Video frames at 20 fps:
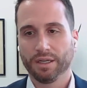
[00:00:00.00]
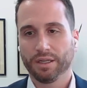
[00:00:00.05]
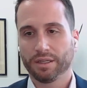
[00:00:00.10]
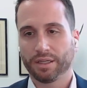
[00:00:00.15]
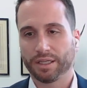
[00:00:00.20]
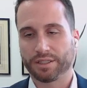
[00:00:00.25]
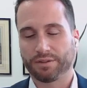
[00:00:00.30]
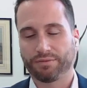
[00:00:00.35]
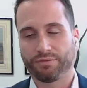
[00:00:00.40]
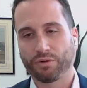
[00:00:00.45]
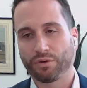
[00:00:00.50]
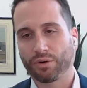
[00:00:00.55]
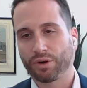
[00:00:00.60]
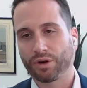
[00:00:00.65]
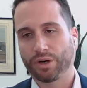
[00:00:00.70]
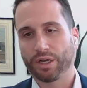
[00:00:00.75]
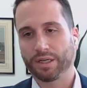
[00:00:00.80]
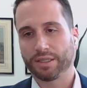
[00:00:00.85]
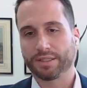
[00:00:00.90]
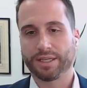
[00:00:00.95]
It's
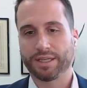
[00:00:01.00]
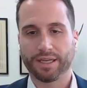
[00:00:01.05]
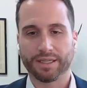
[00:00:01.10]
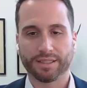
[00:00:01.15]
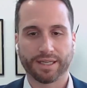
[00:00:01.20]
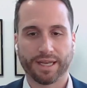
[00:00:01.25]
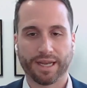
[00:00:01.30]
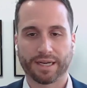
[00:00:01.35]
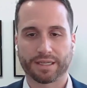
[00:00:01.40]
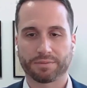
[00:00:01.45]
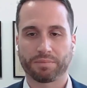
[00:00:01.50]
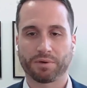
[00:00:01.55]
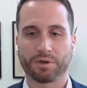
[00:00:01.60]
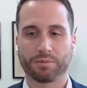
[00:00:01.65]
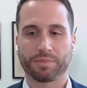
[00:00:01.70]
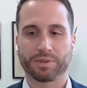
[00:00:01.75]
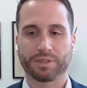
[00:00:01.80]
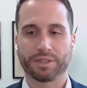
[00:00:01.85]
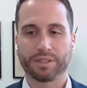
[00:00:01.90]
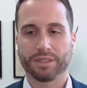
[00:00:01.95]
for estate tax
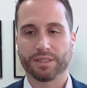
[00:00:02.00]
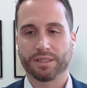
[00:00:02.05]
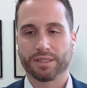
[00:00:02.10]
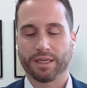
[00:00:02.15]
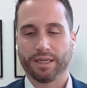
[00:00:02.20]
purposes,